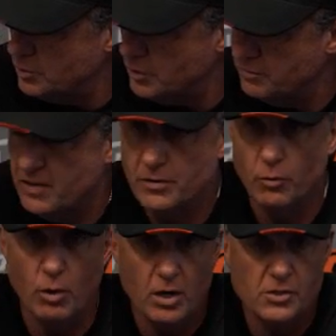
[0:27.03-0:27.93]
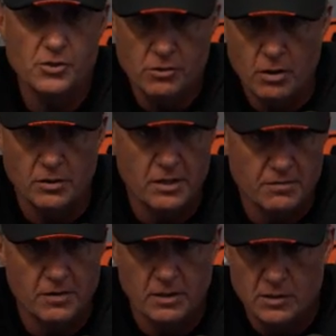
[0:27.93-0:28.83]
defend the rush on
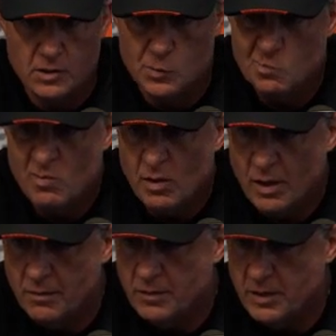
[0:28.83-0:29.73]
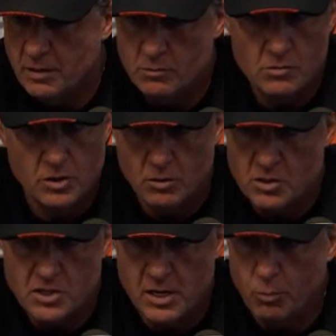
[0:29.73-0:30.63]
defense, and then, you know,
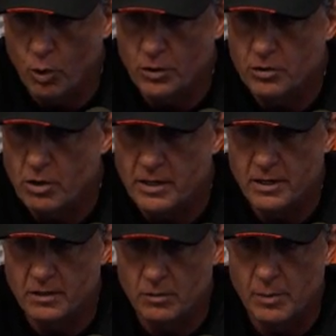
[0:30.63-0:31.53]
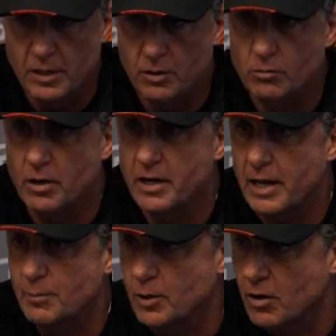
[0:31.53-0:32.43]
just keep working, try to get a little better and run a
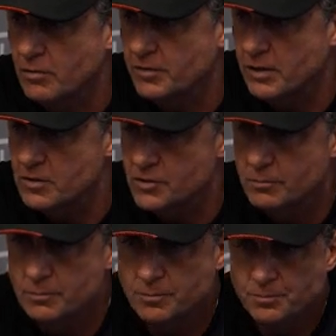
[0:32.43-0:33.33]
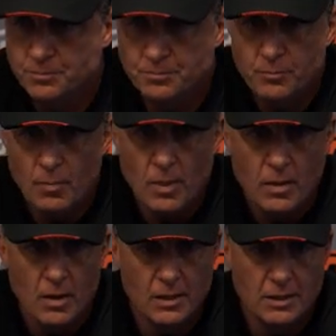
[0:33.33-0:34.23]
game on offense.
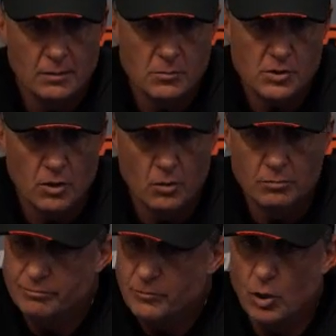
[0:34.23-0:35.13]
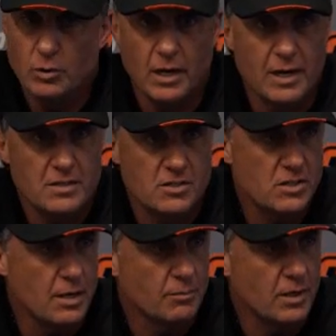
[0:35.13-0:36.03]
So told the guys the
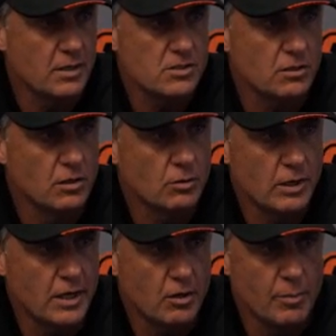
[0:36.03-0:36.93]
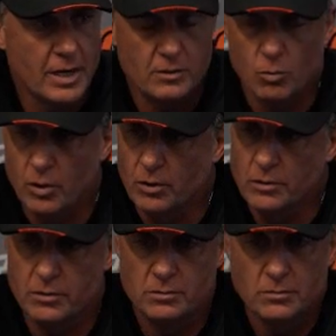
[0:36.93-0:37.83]
same thing. I said, look, we got to go back to work
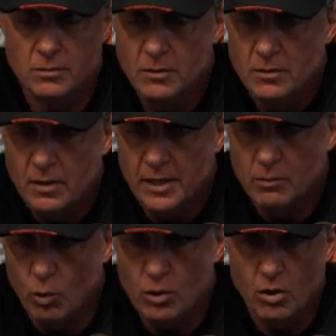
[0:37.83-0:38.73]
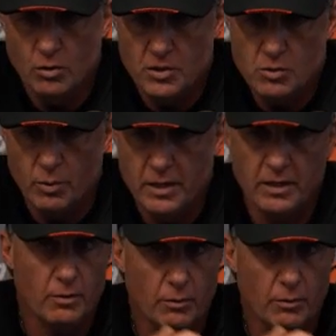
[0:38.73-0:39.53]
and work hard this week and get